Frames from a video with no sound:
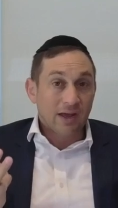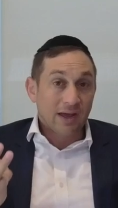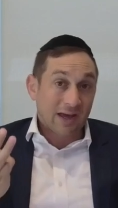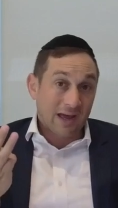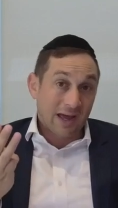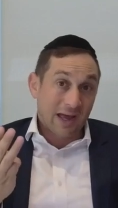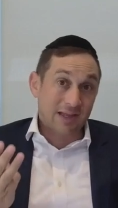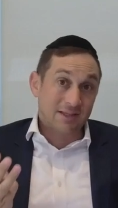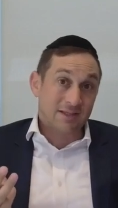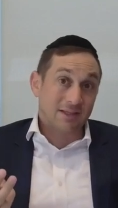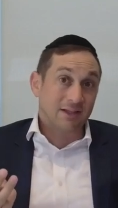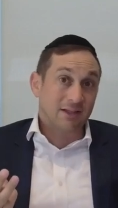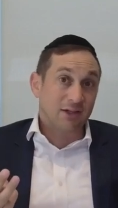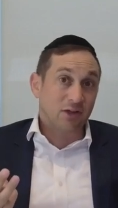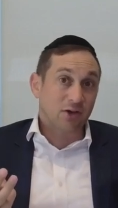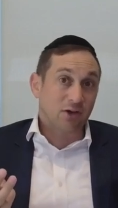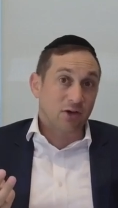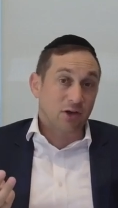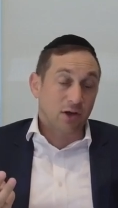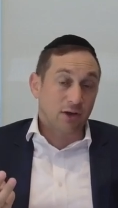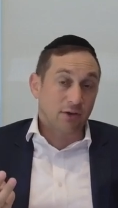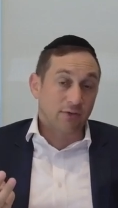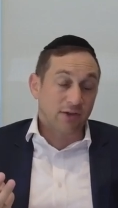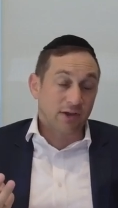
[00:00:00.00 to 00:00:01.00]
Chatzit
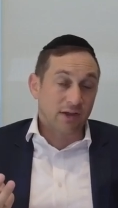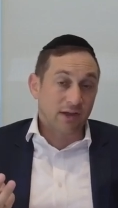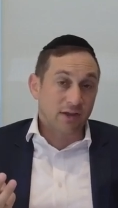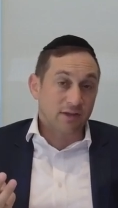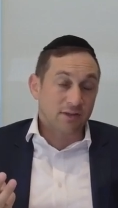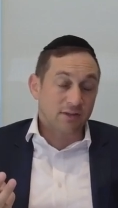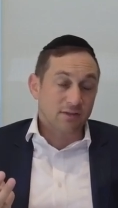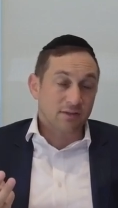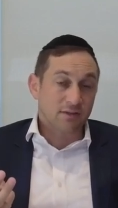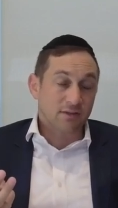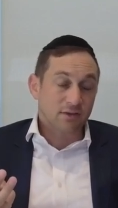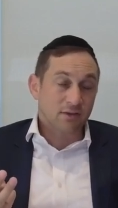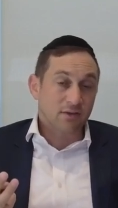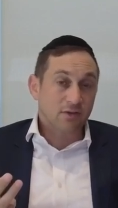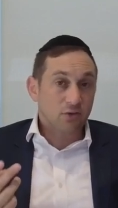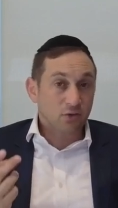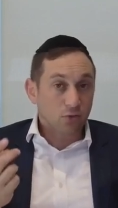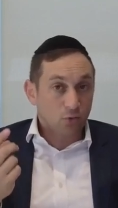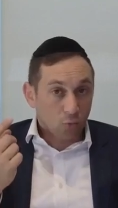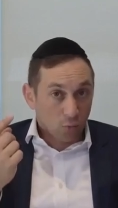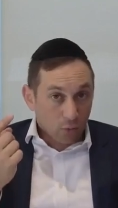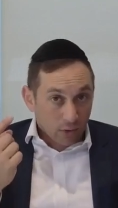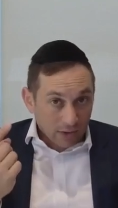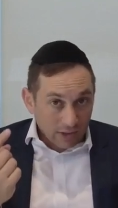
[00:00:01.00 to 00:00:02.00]
tirkov is
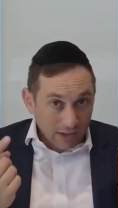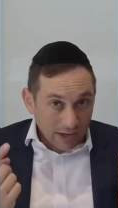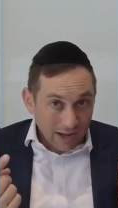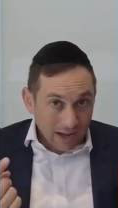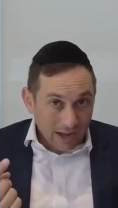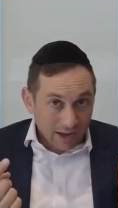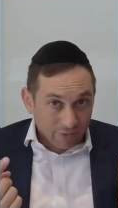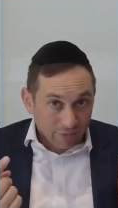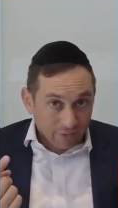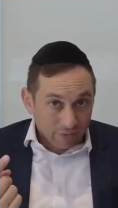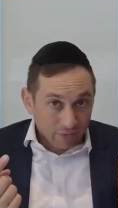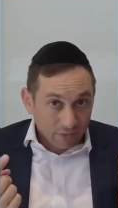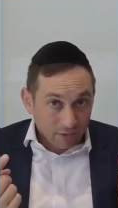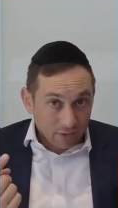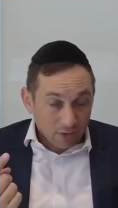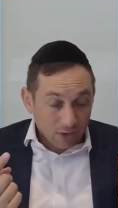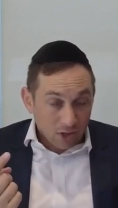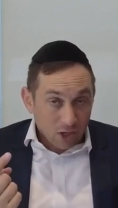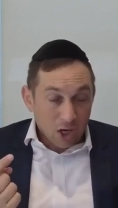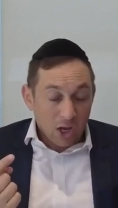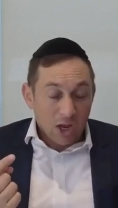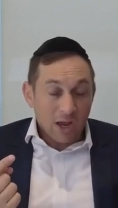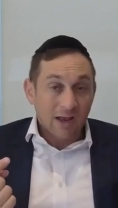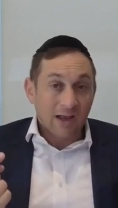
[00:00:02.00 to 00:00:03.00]
one and a half.
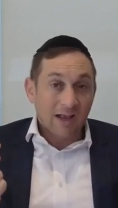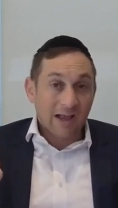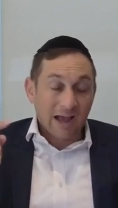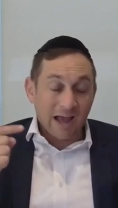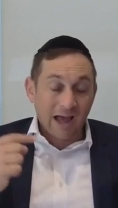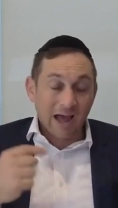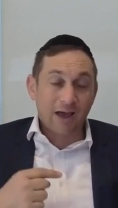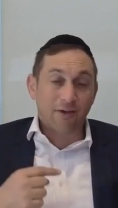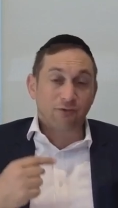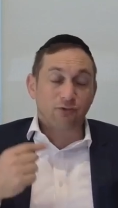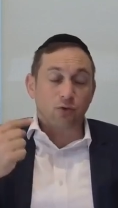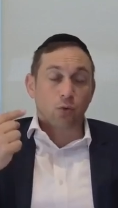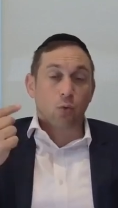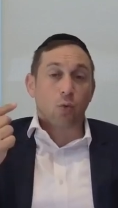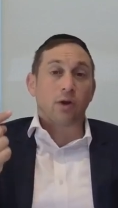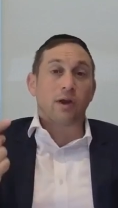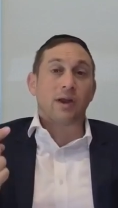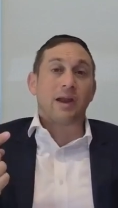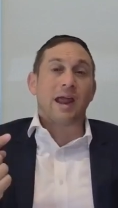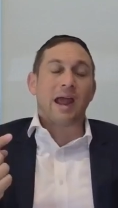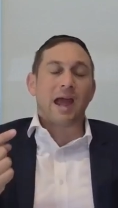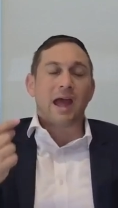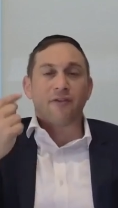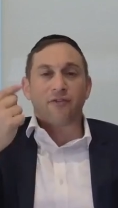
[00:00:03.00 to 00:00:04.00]
Kav to one
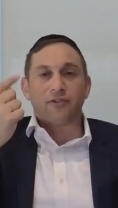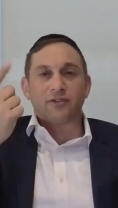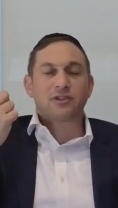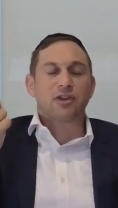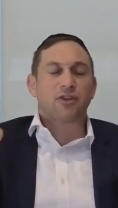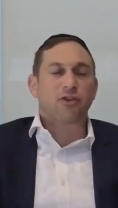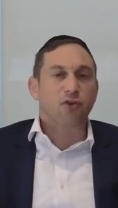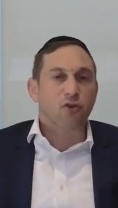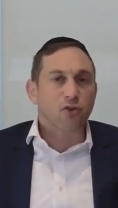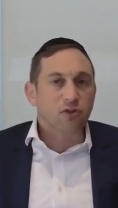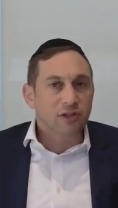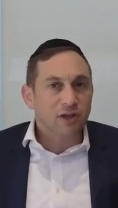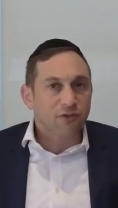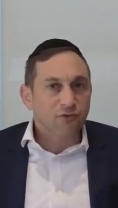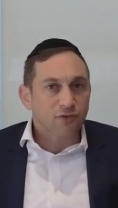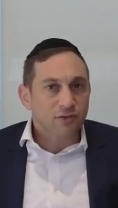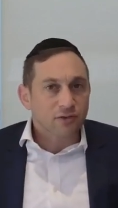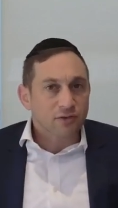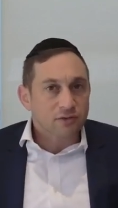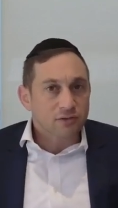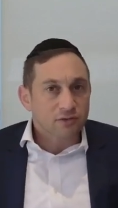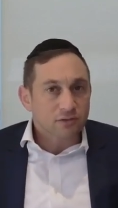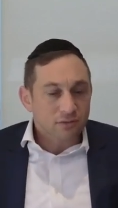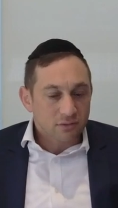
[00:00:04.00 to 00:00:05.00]
and a half is a third
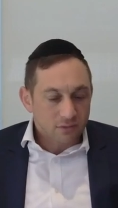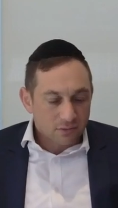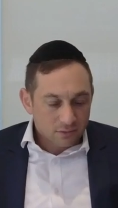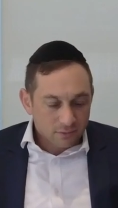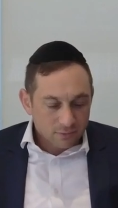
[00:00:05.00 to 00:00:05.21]
difference.